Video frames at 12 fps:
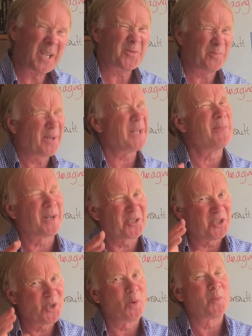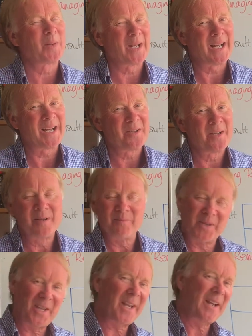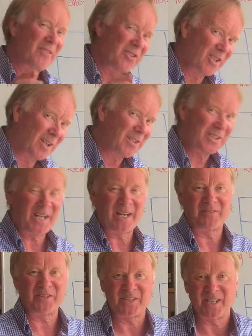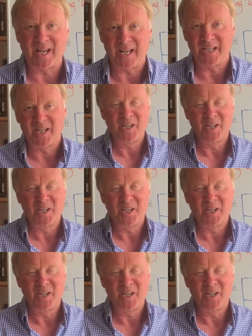It's pretty much your plan, but they have a chance to have a say.